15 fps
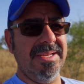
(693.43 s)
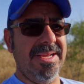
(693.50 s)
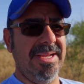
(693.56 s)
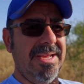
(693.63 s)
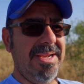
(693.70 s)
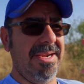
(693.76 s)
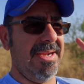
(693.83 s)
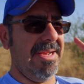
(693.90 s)

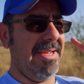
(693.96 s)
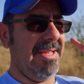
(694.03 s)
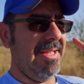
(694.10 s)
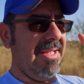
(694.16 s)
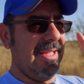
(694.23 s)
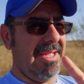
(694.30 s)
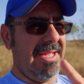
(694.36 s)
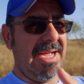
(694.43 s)
And
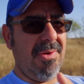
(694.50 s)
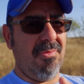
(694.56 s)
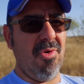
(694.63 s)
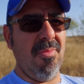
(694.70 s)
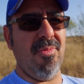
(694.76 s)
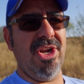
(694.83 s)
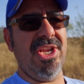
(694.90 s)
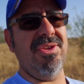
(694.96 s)
I
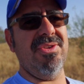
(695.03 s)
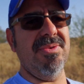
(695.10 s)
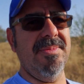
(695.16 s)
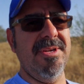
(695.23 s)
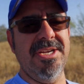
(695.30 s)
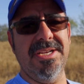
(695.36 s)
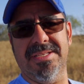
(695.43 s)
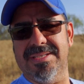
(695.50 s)
will bring you some
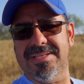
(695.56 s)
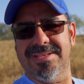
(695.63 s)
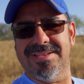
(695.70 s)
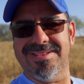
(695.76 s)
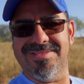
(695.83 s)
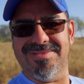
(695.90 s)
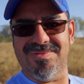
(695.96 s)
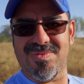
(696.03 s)
hunts